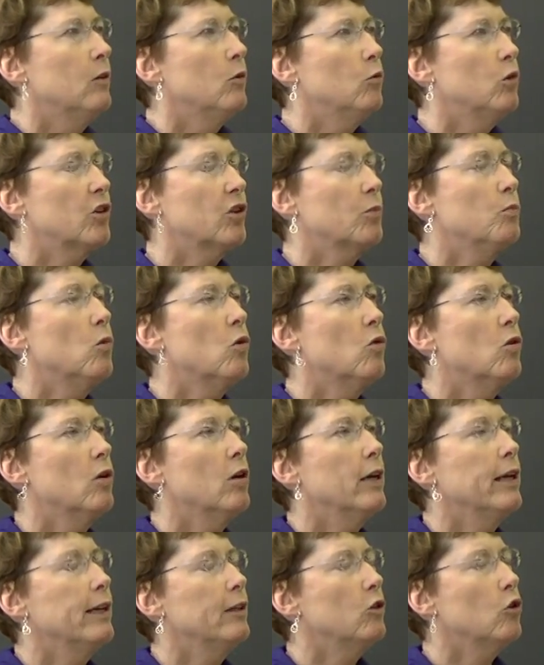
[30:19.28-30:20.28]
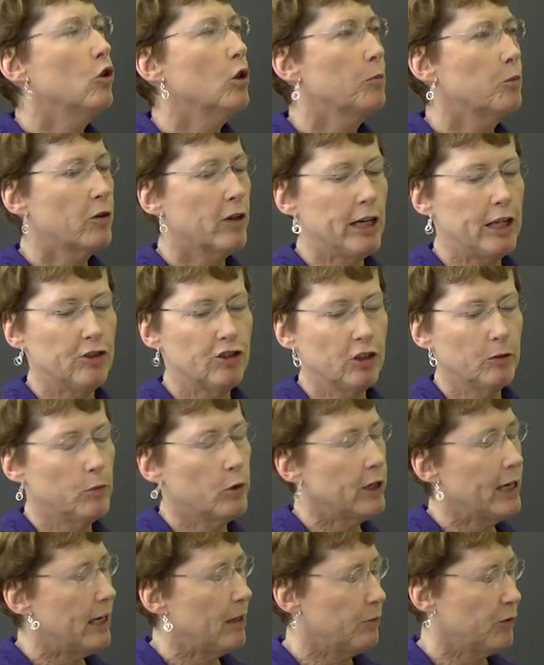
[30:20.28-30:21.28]
was more incorporation,
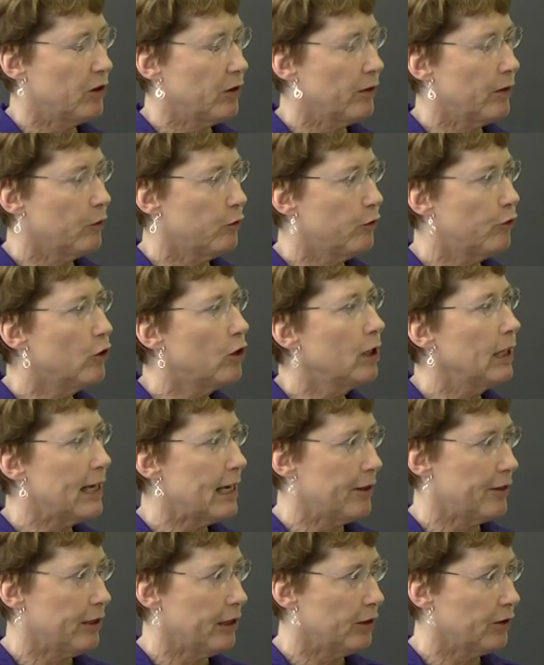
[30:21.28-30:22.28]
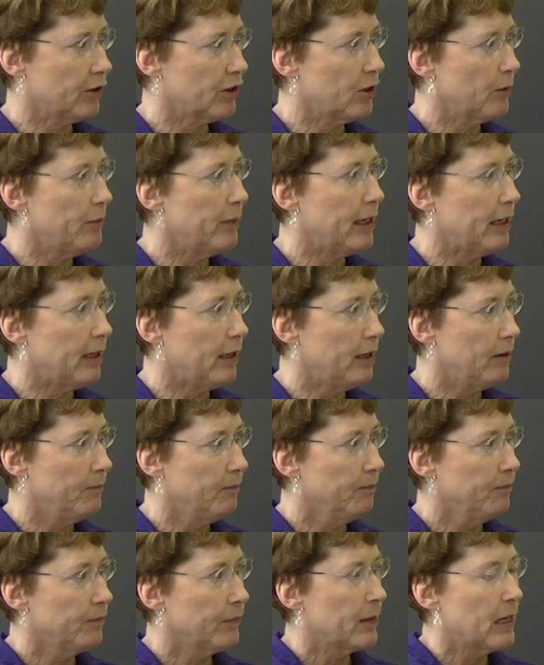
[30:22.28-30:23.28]
perhaps, of the full ethics committee.
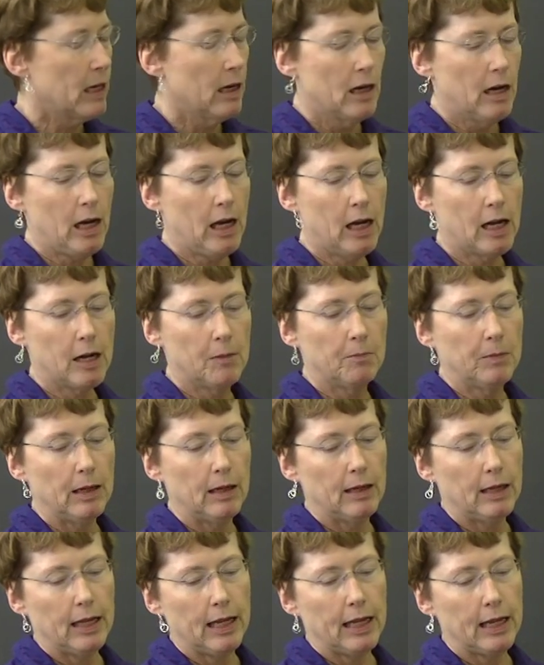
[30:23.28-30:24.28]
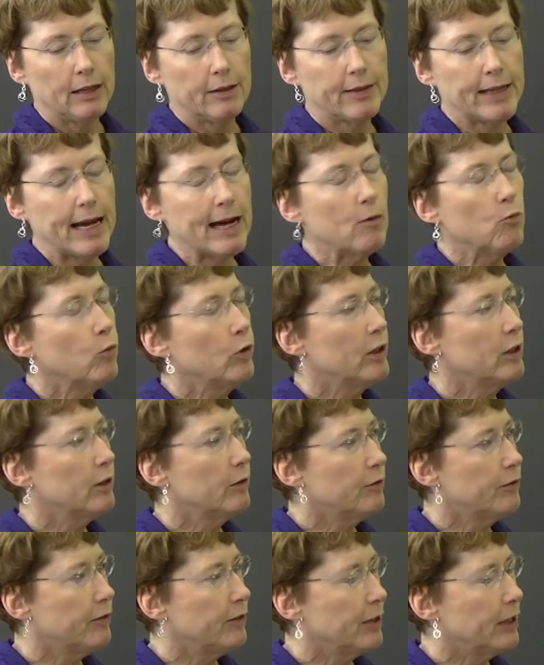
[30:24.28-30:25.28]
Um, that would
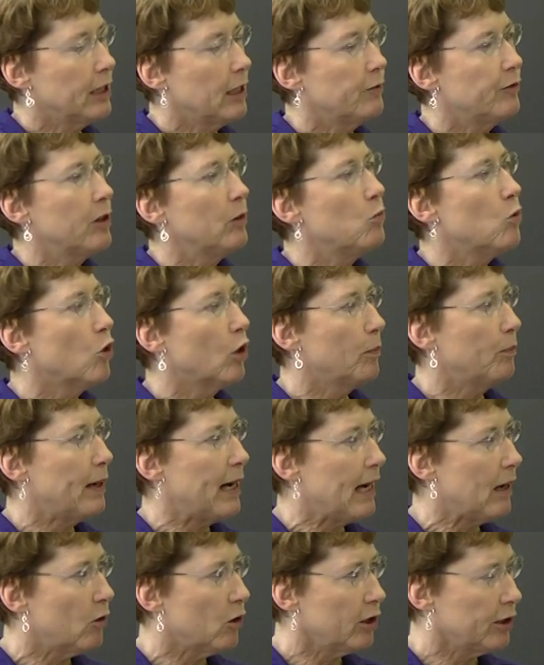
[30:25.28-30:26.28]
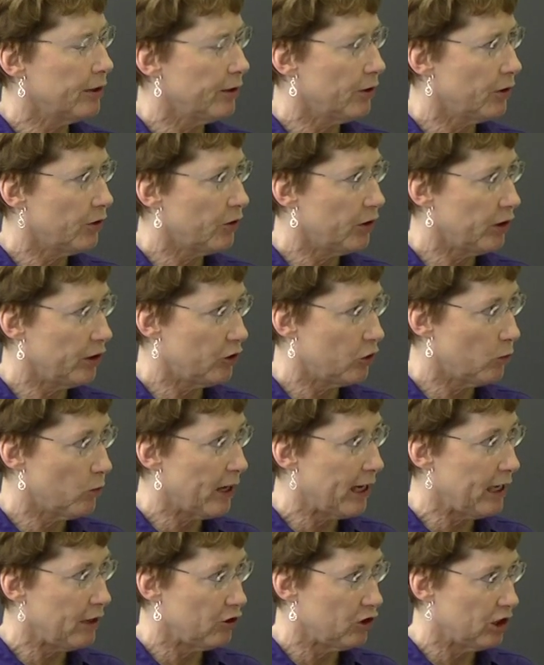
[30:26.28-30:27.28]
have given more power to the
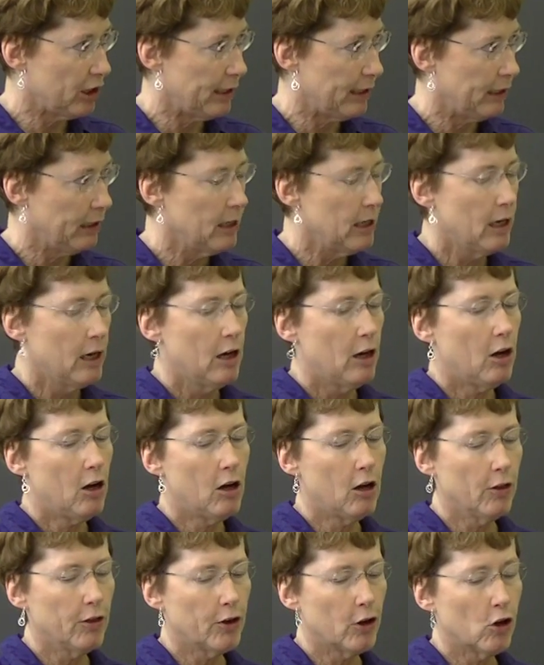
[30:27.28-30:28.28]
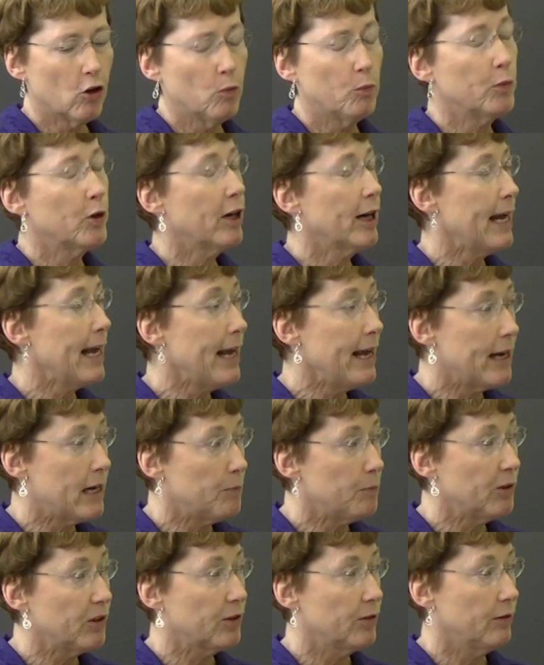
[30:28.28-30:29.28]
situation, although
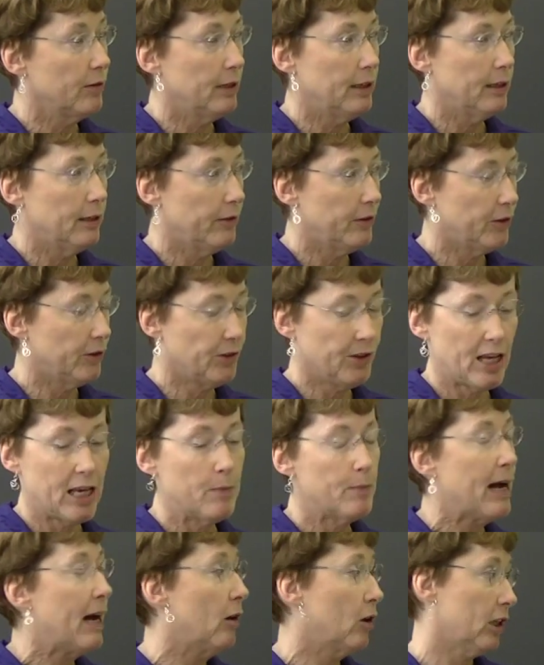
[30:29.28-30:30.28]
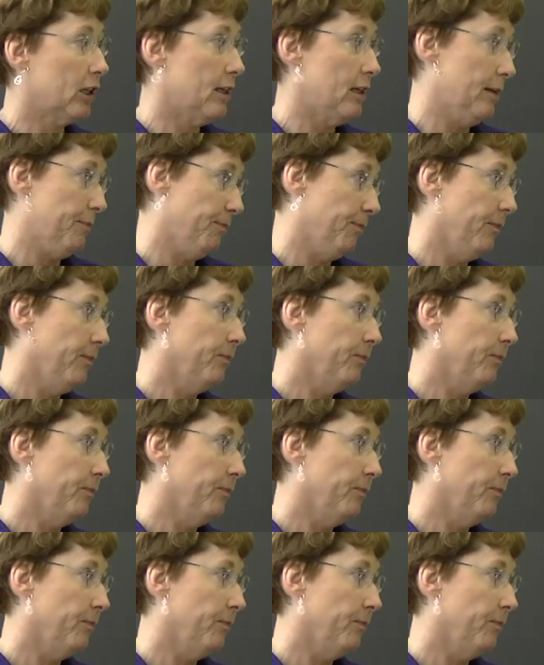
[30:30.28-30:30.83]
perhaps the same outcome.